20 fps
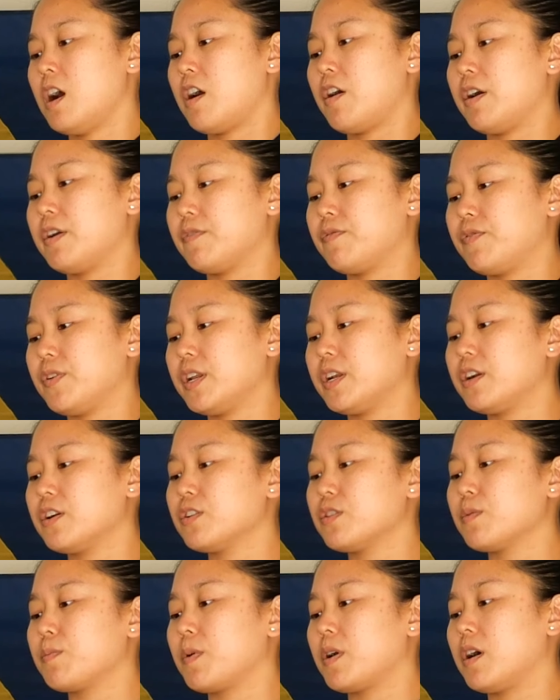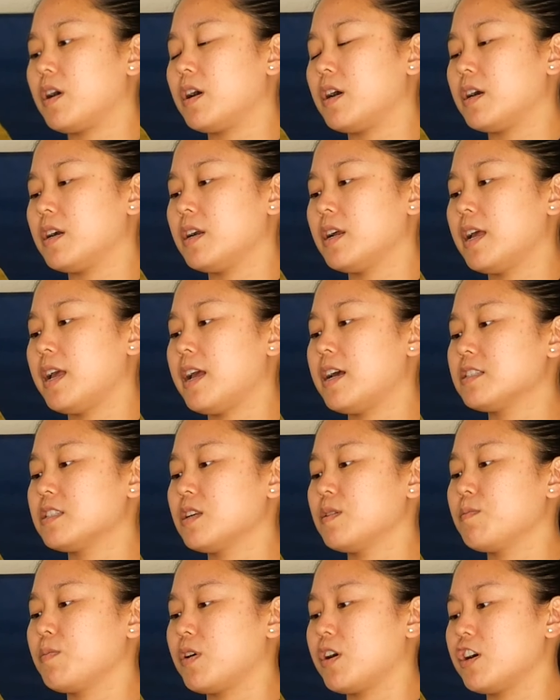All right, feet under the bar, hands
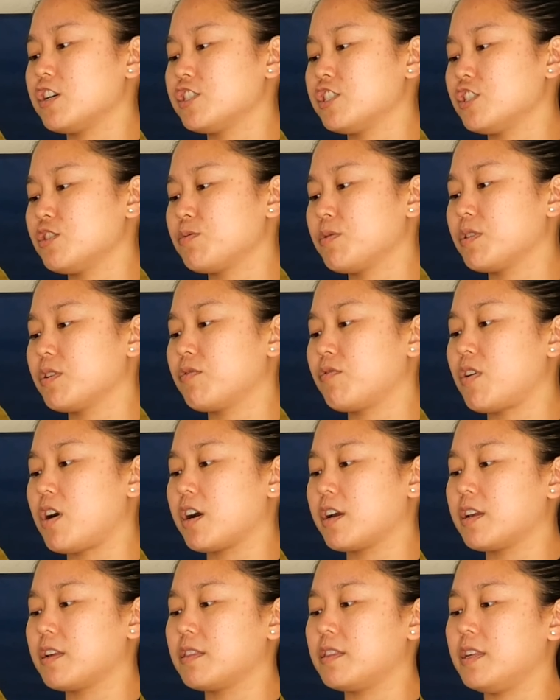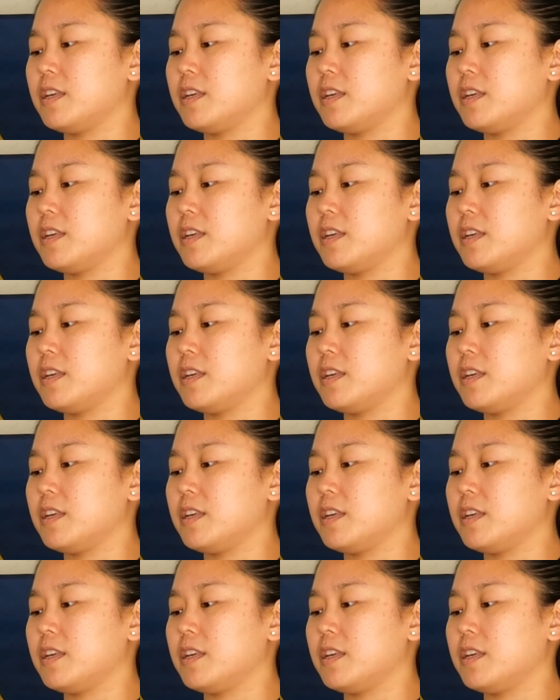on bar. She's doing the rocking